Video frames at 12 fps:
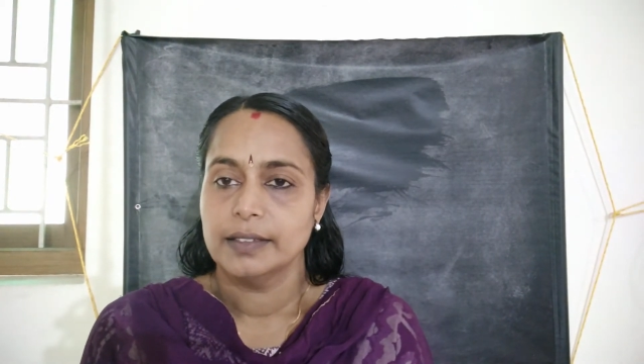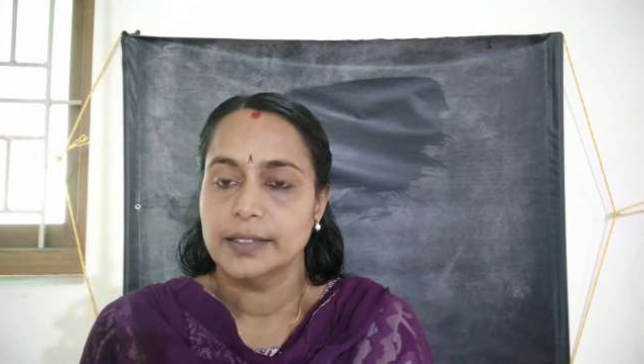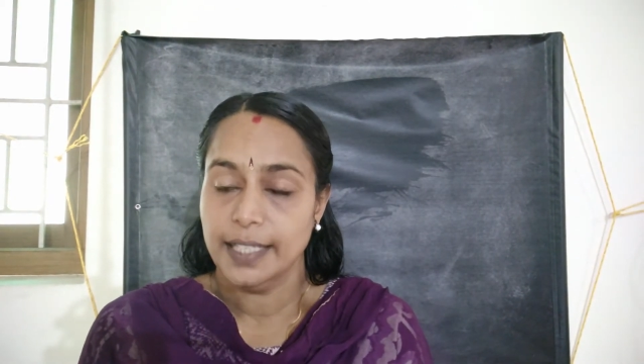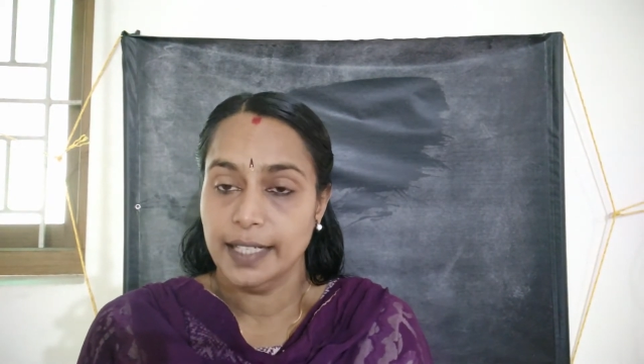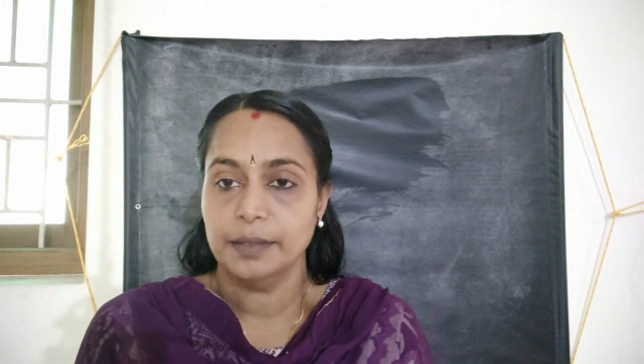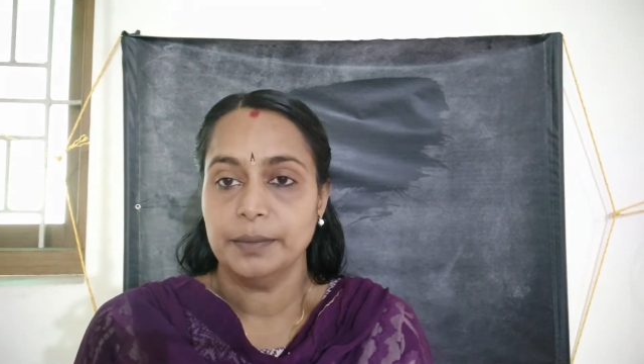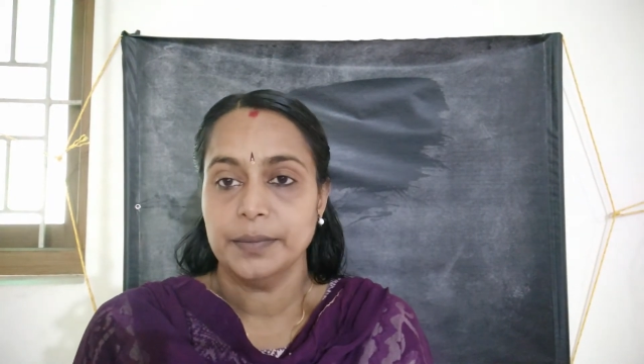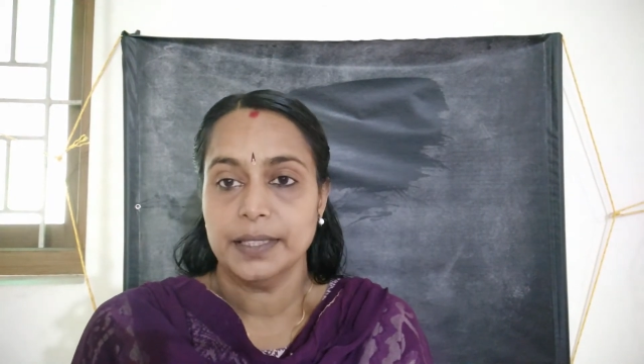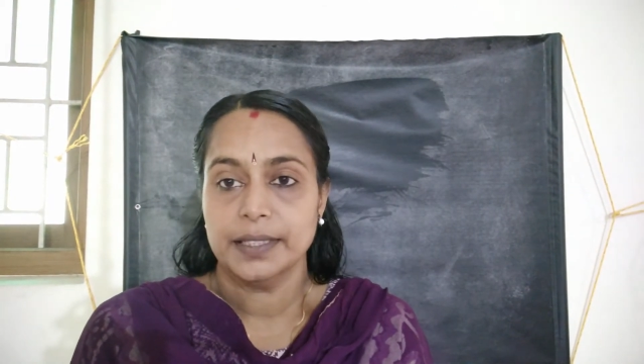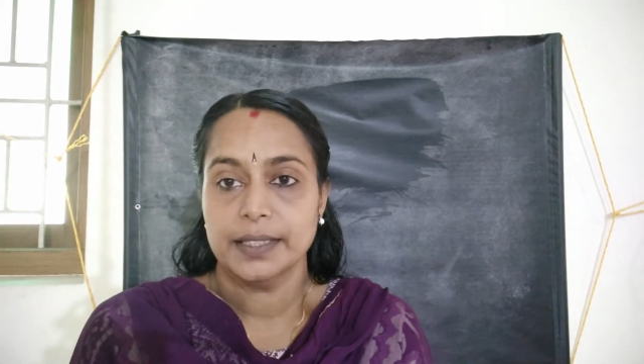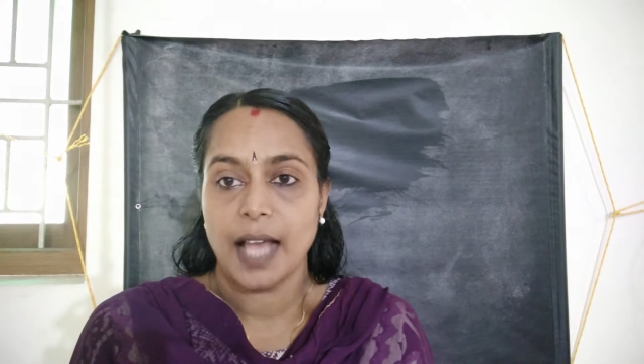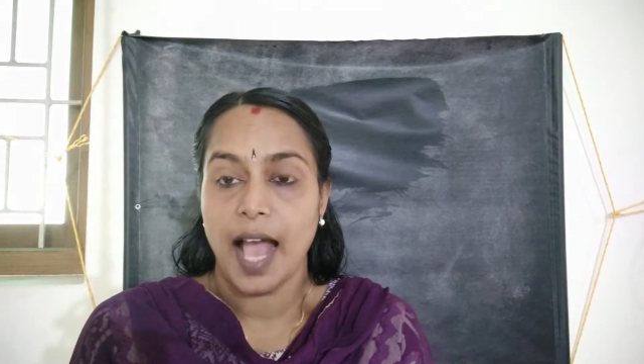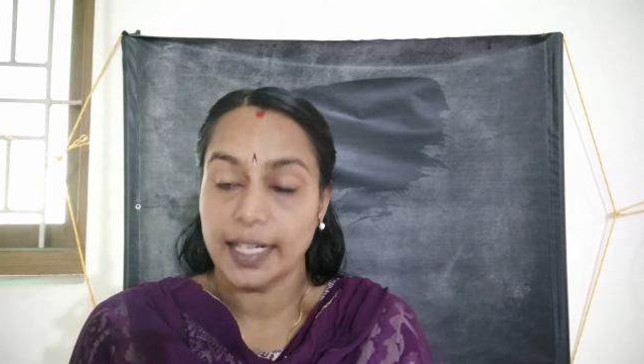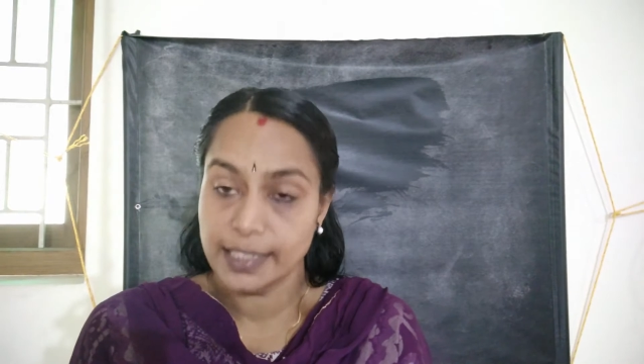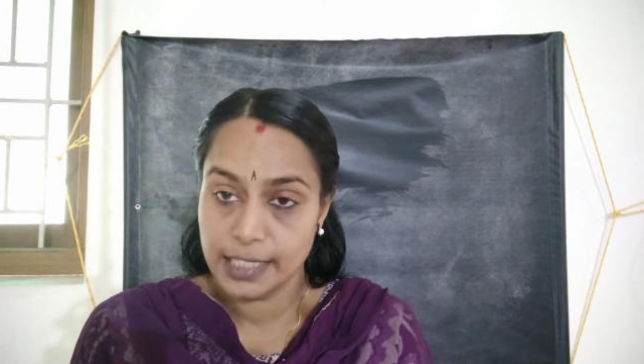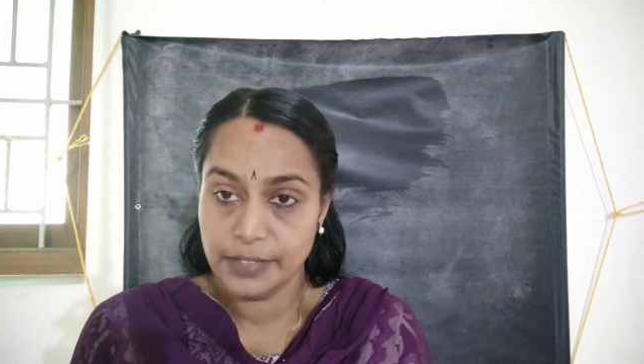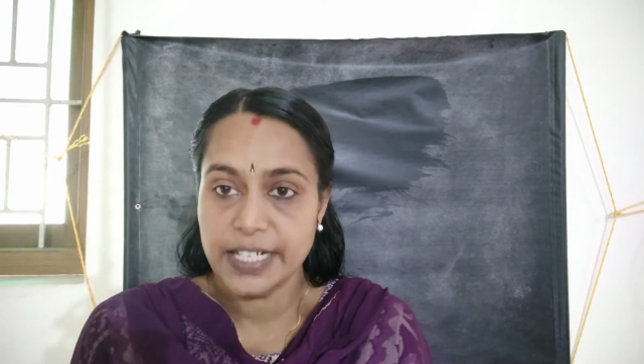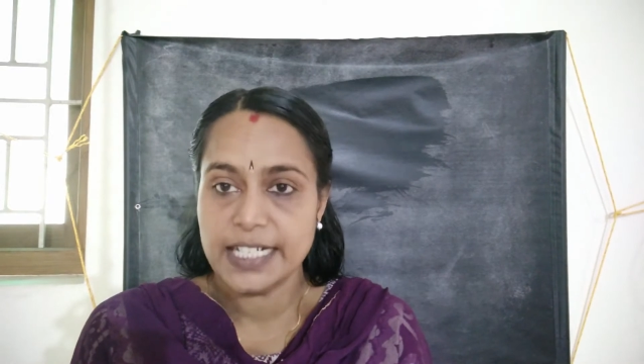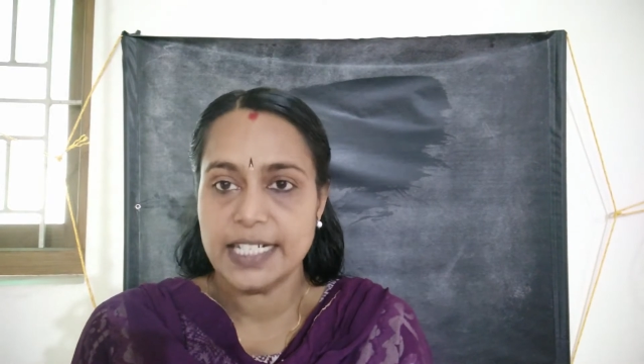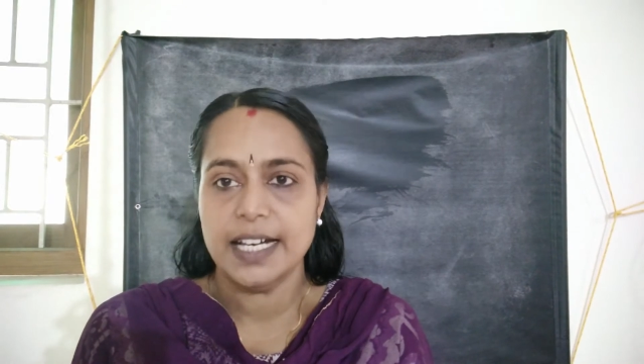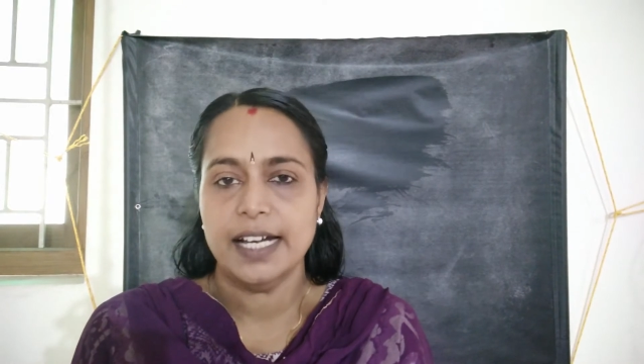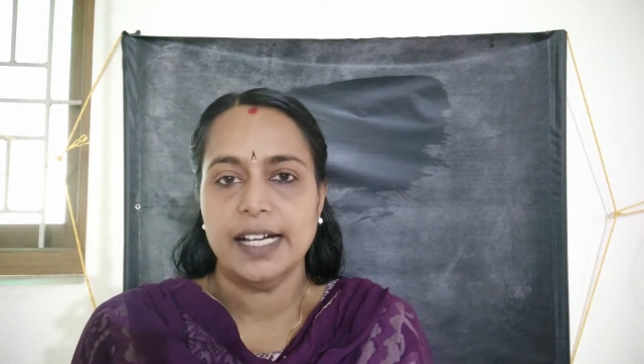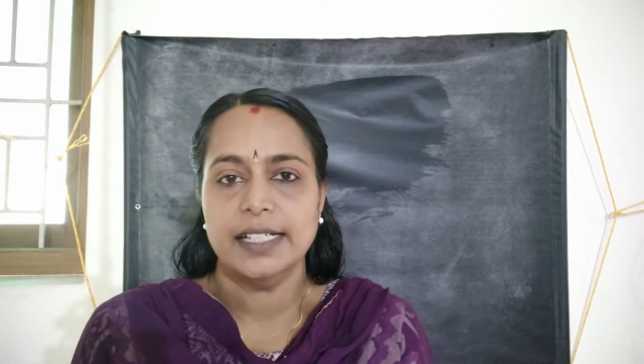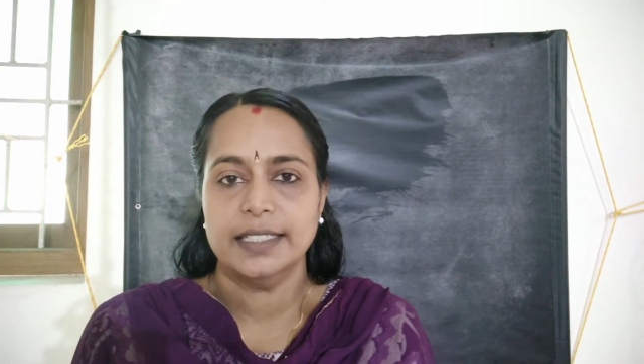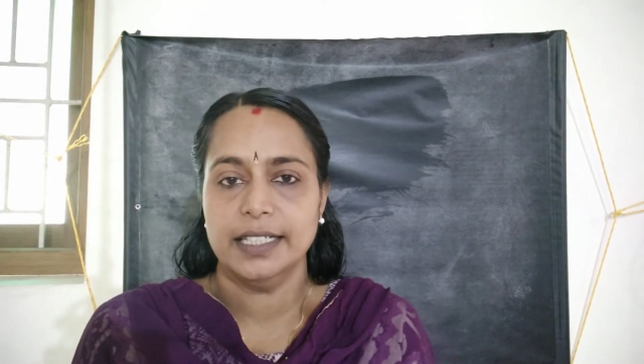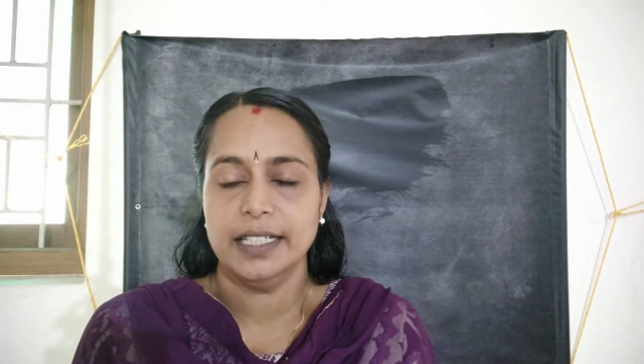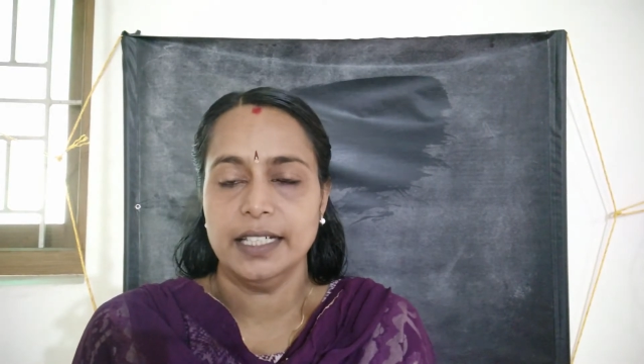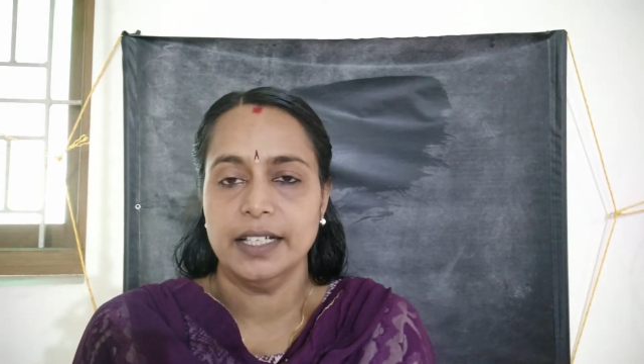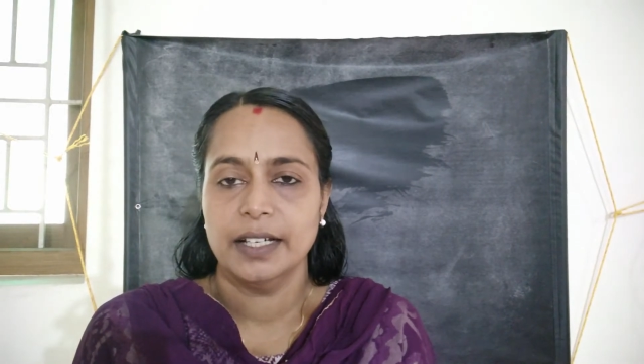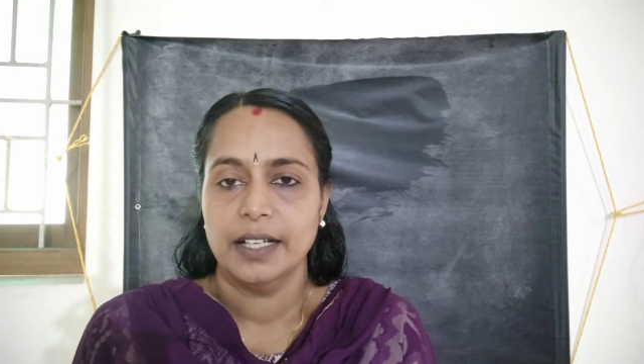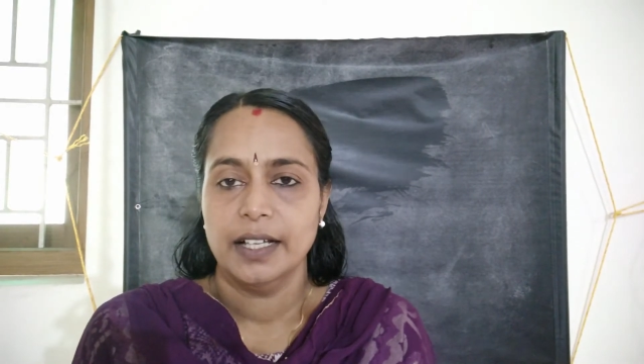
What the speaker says: term activation energy,